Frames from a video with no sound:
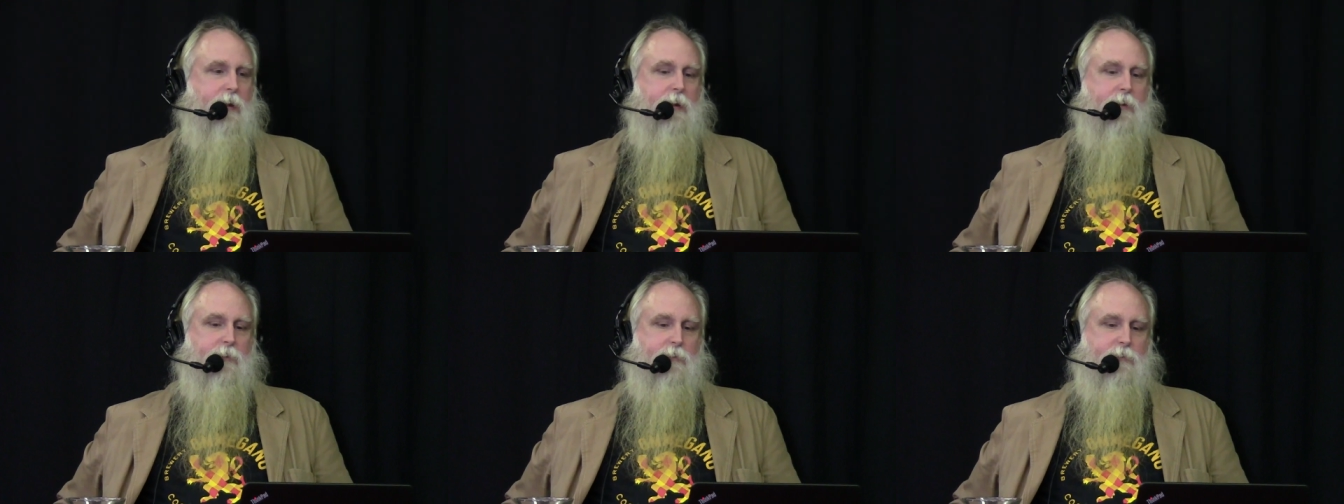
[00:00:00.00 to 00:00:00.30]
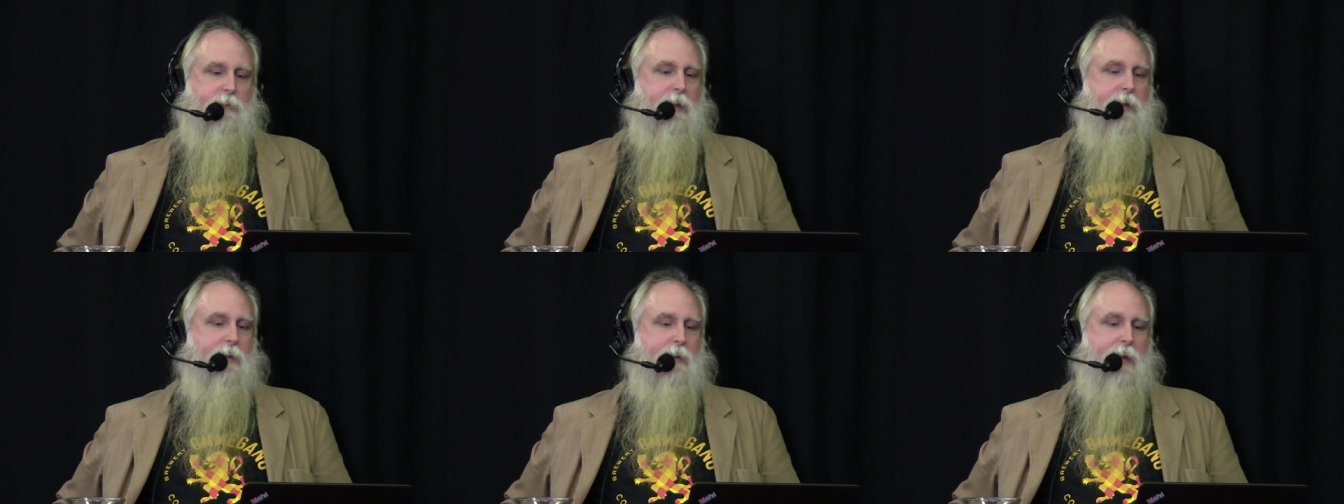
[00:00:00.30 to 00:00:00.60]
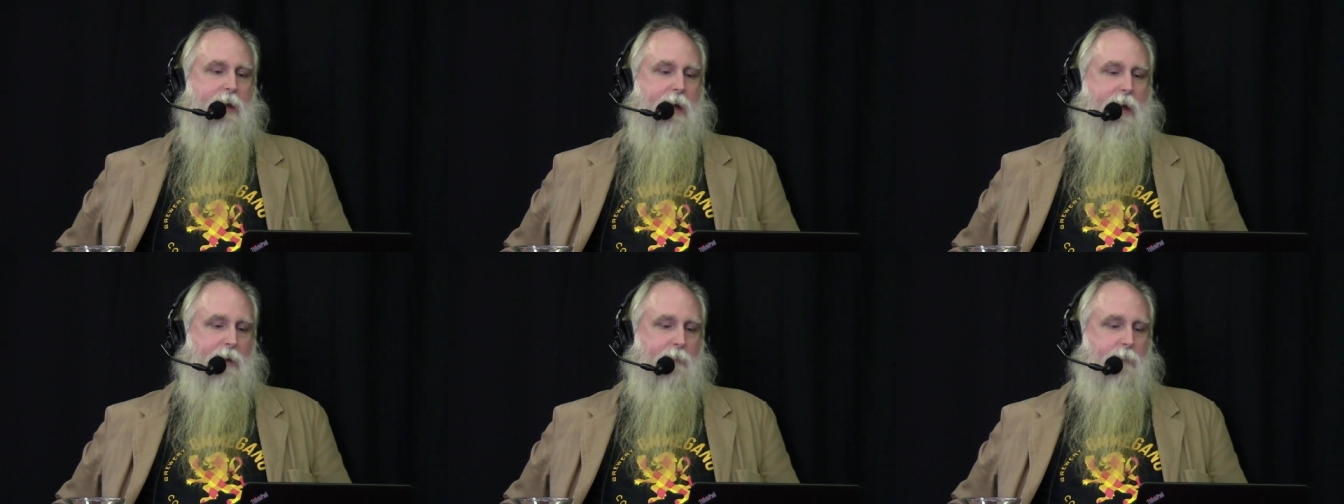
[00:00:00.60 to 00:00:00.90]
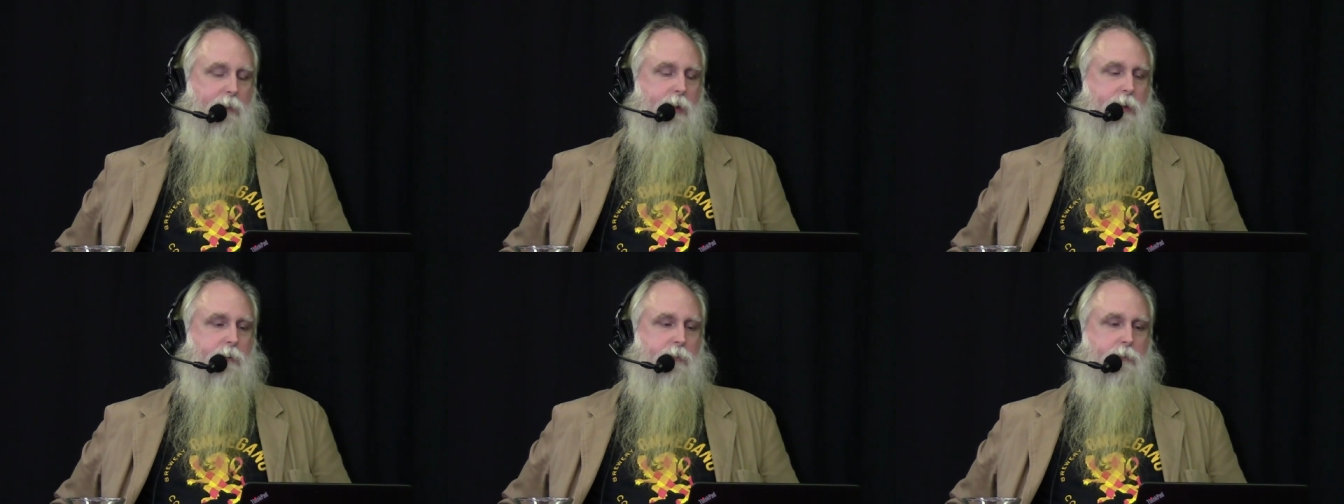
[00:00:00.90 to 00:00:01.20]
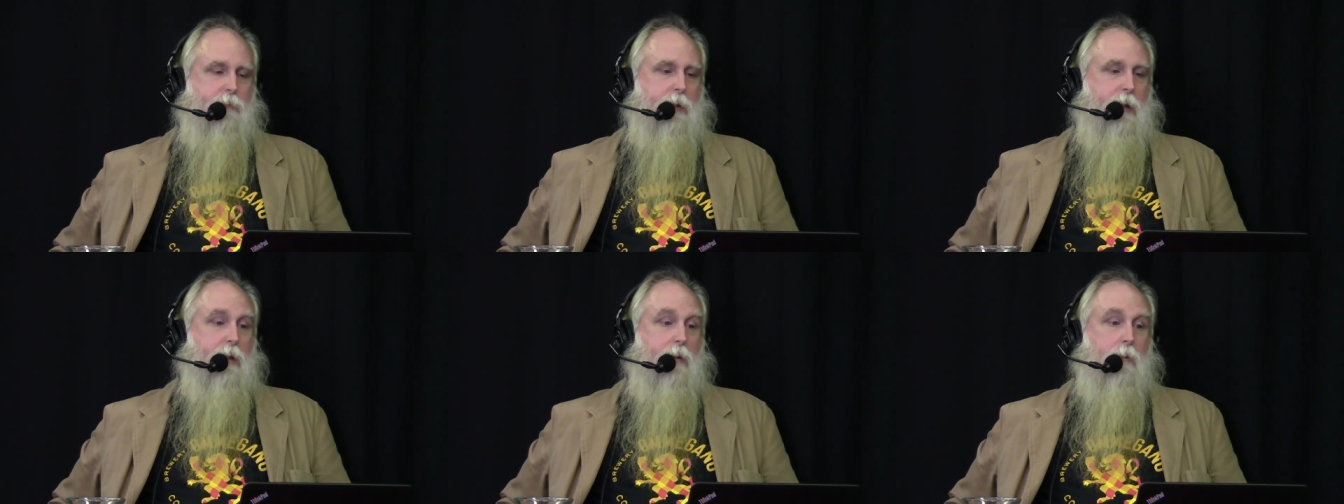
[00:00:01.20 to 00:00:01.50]
to stay alive, right?
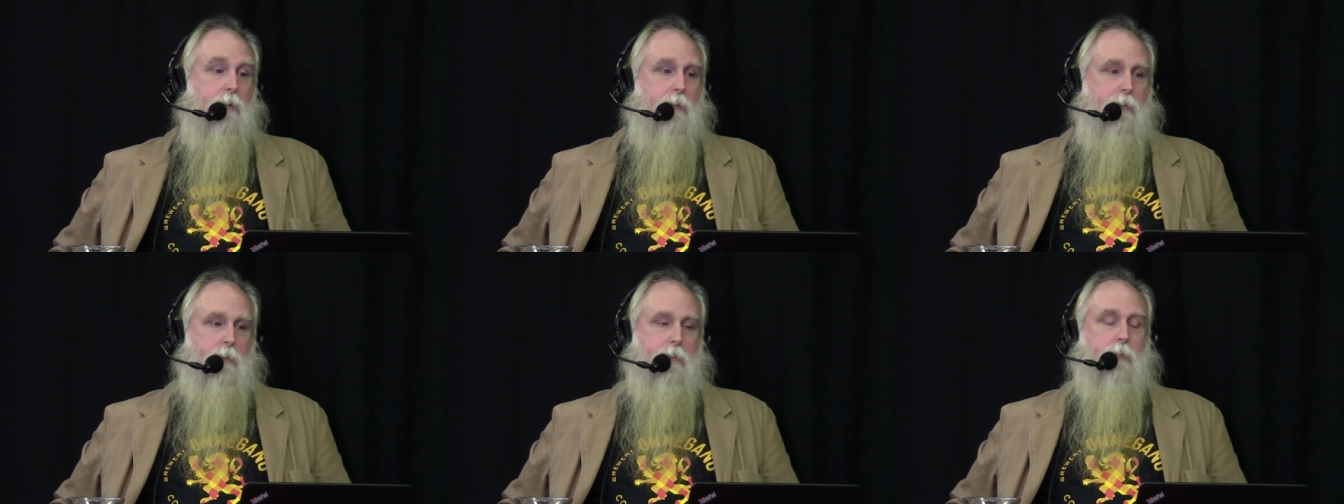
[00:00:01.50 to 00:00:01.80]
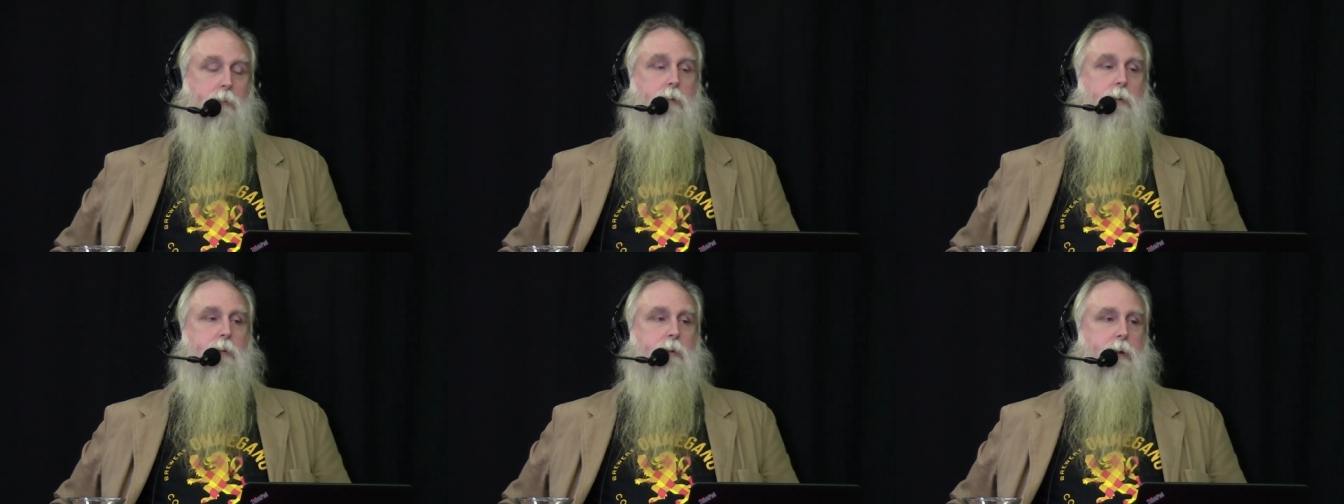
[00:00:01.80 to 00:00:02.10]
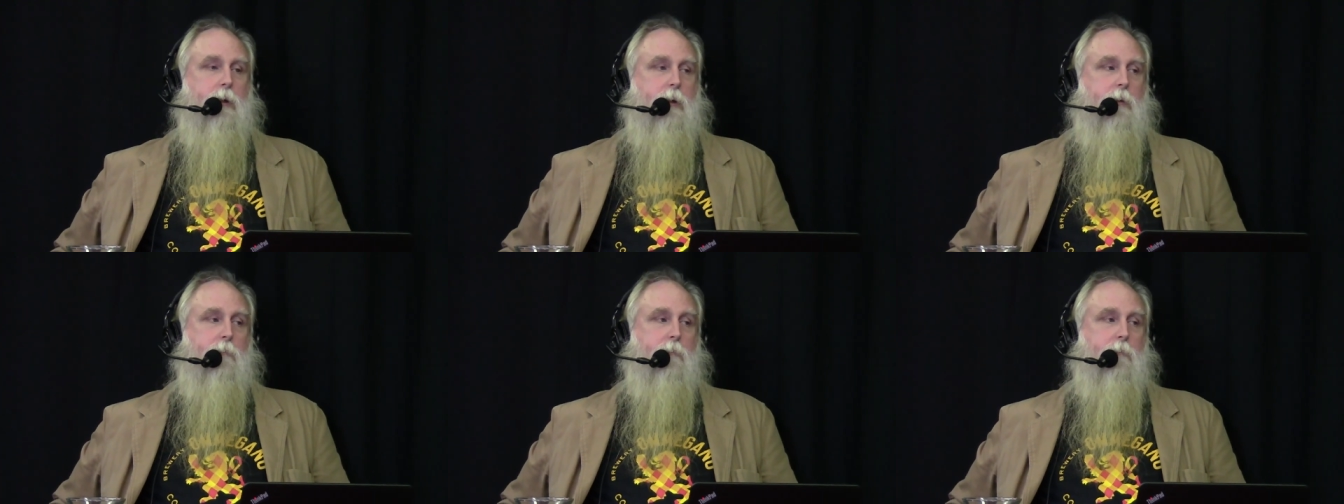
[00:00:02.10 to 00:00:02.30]
Because none